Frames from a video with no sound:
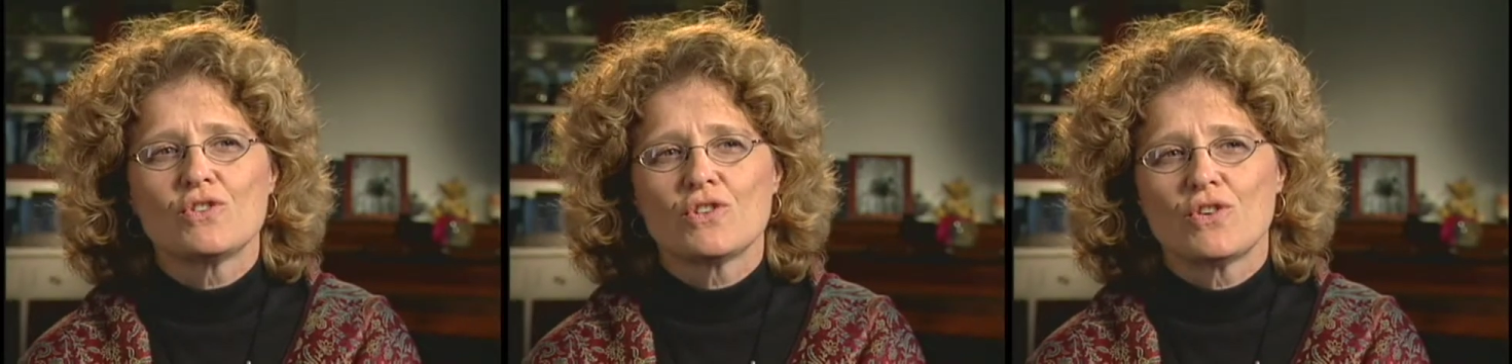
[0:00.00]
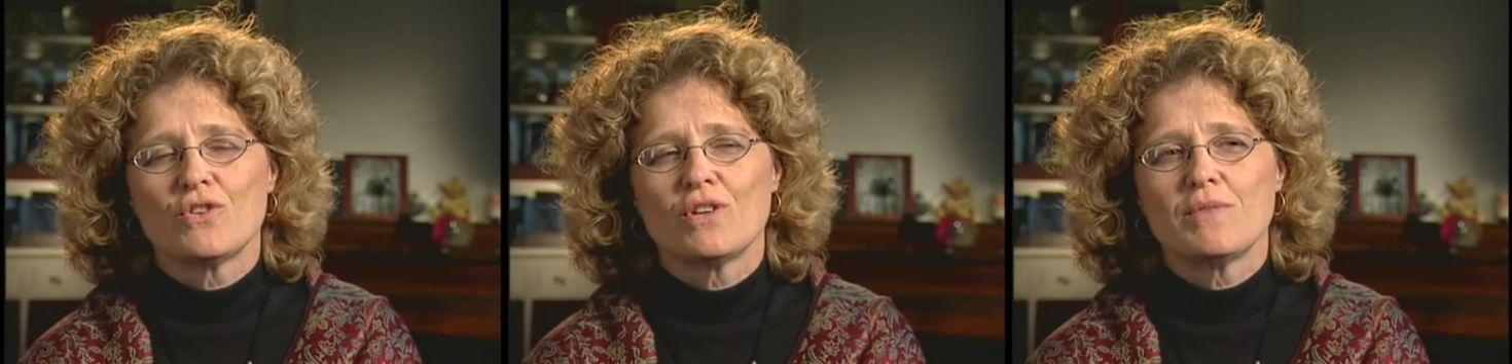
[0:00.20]

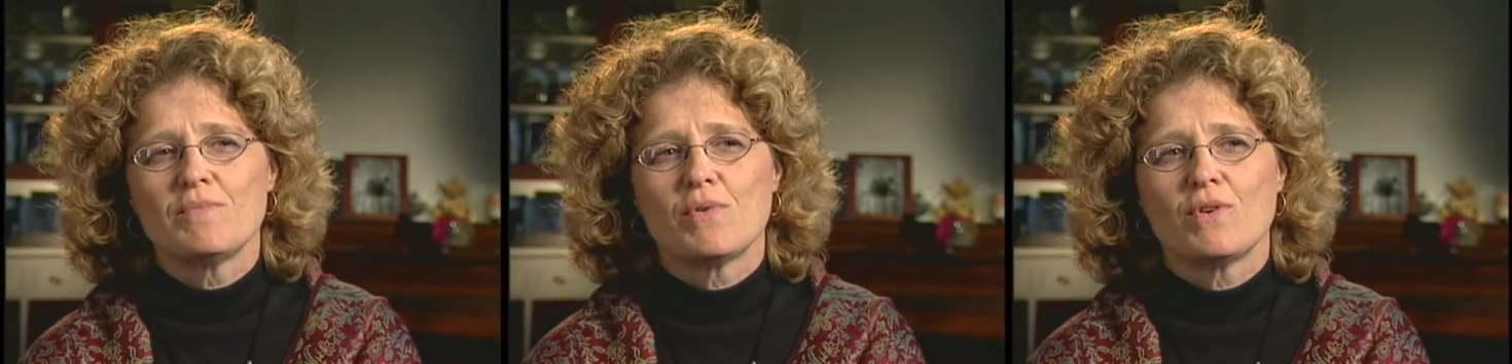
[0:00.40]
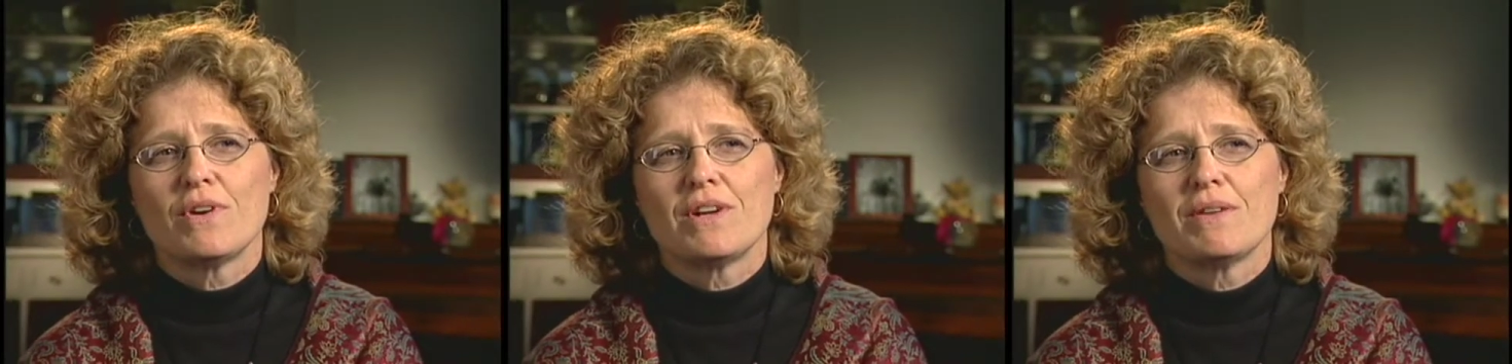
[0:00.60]
turning
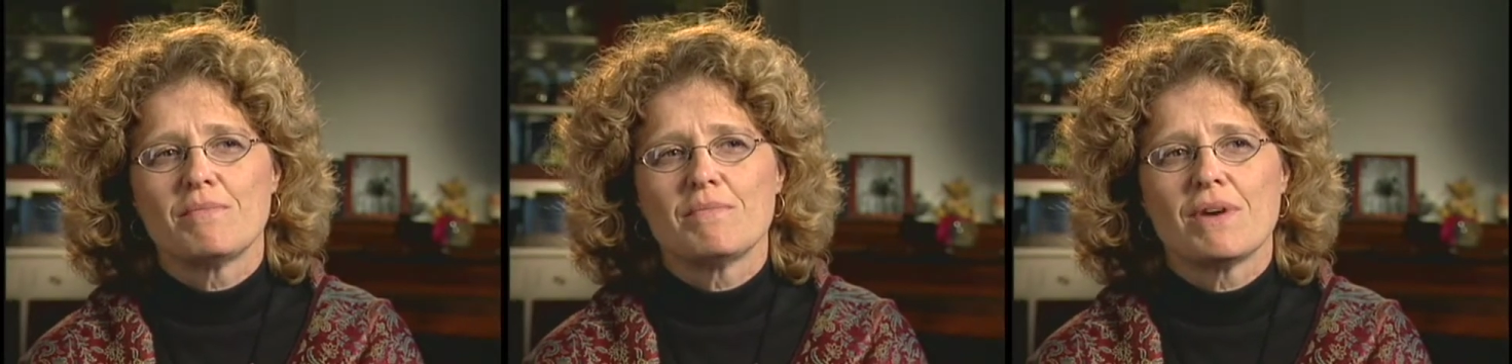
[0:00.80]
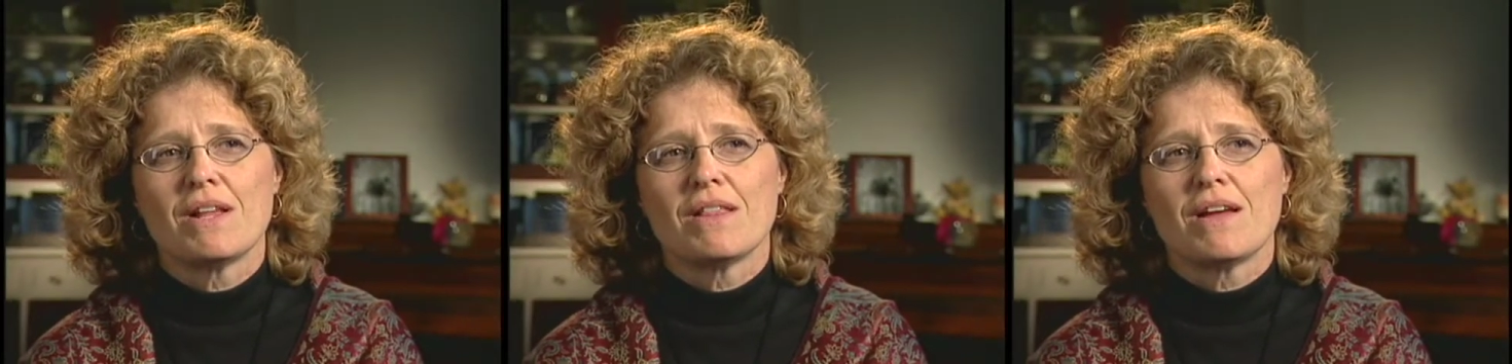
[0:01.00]
point in
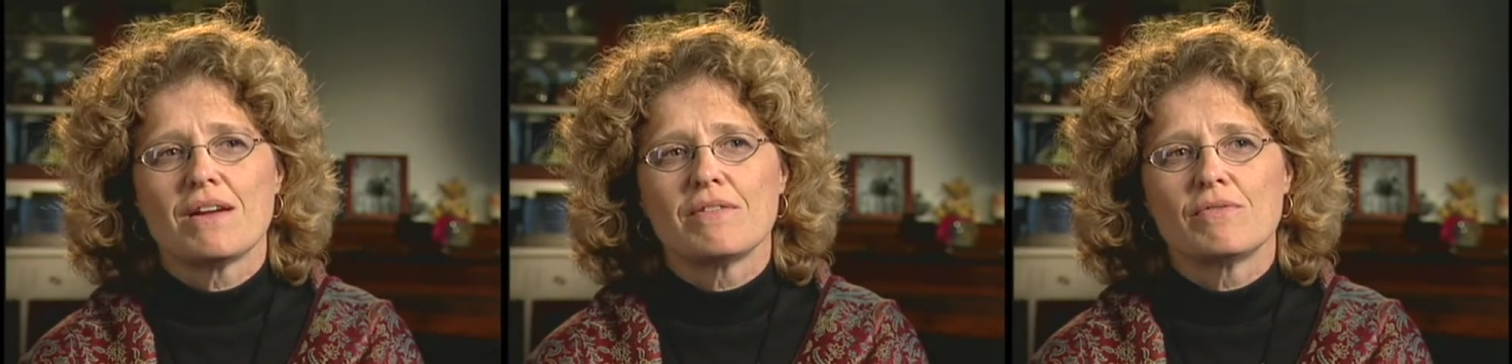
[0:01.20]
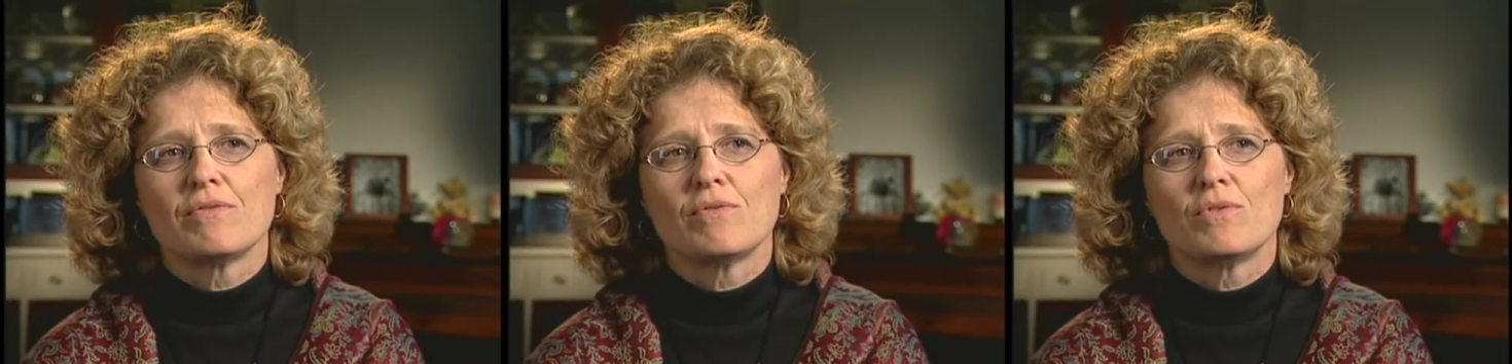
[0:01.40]
my
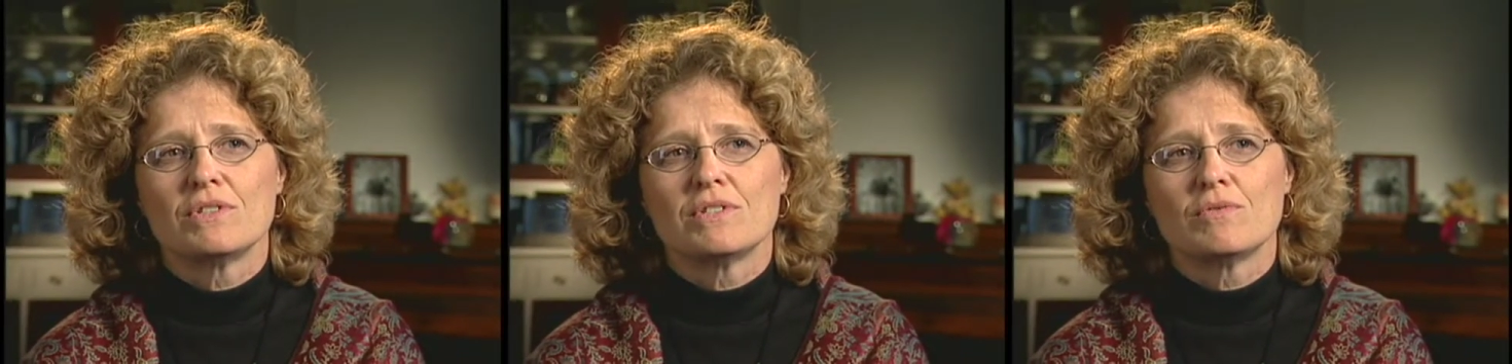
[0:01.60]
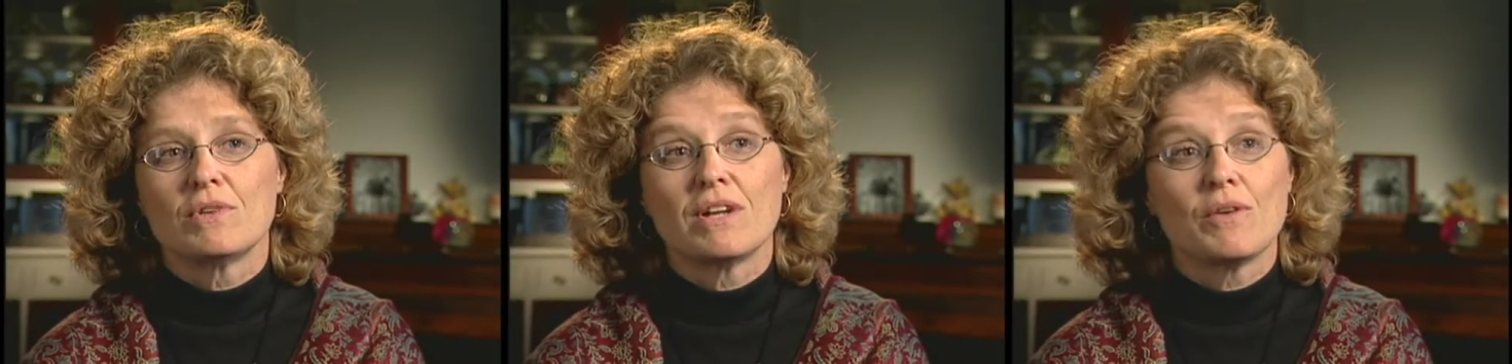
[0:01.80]
life
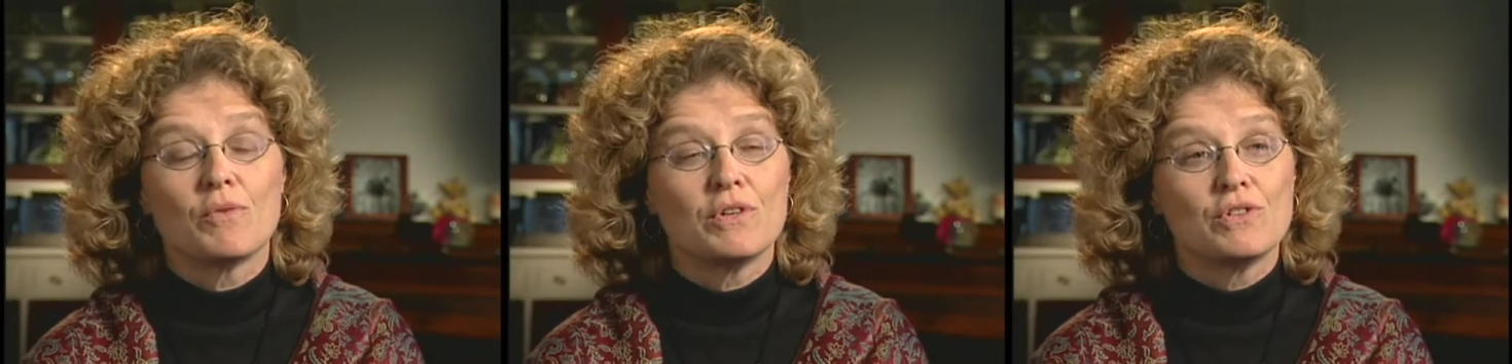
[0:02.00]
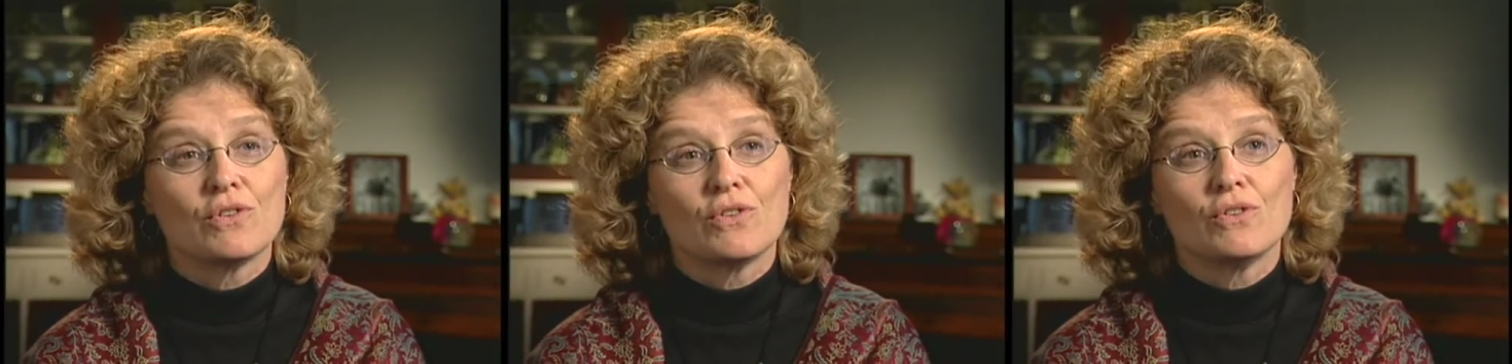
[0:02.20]
was when I
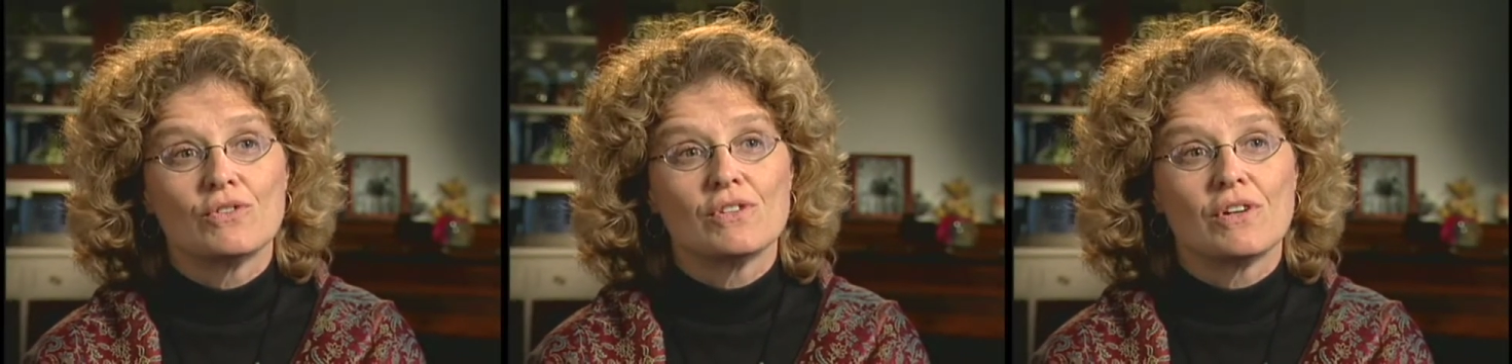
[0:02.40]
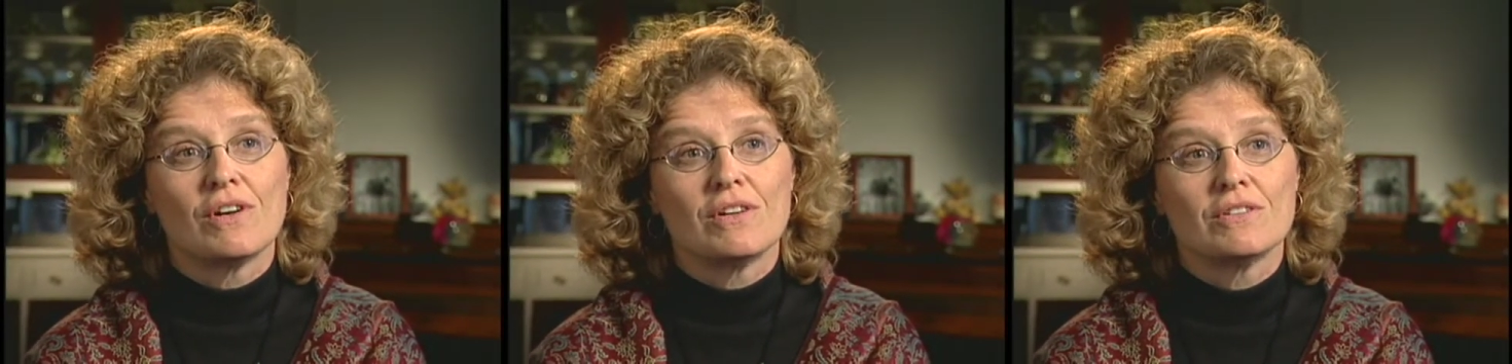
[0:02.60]
returned
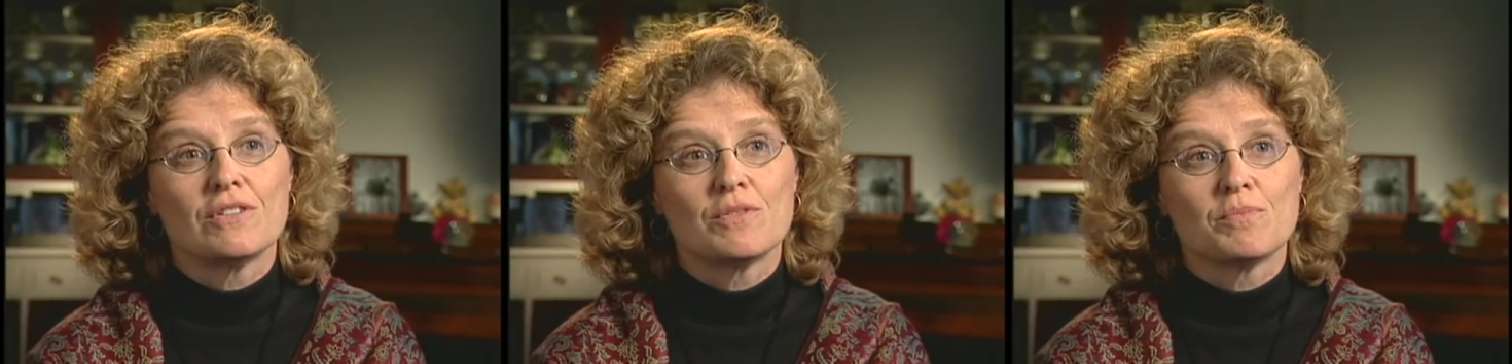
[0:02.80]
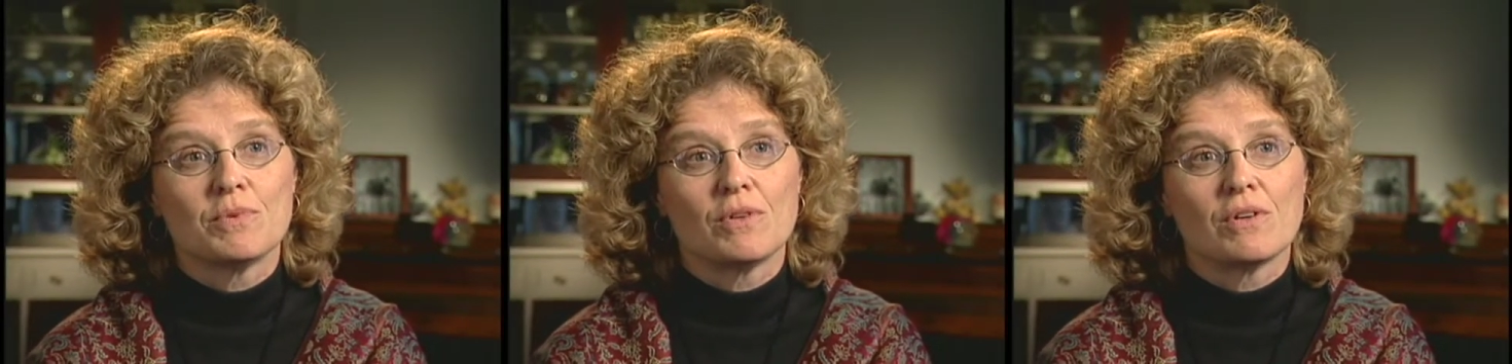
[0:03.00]
to
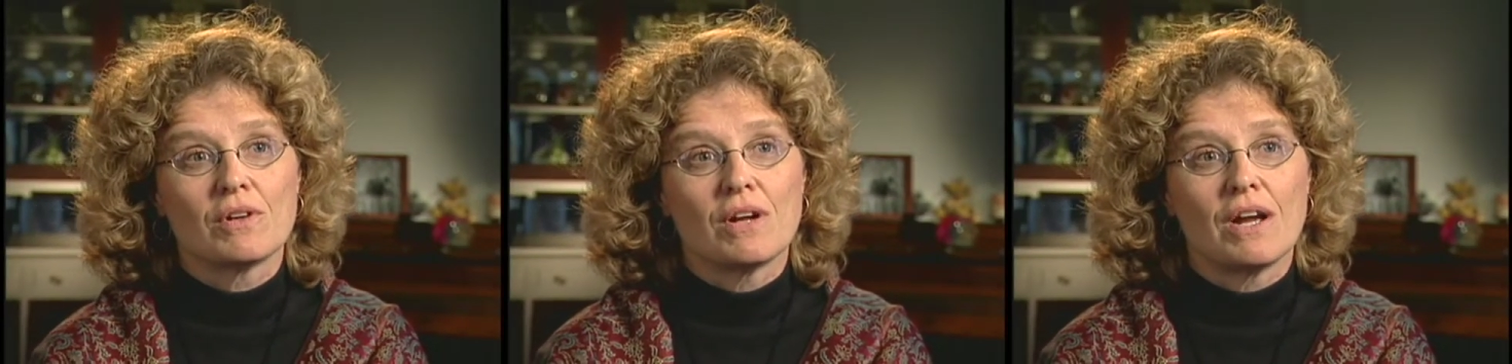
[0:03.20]
Hartsburg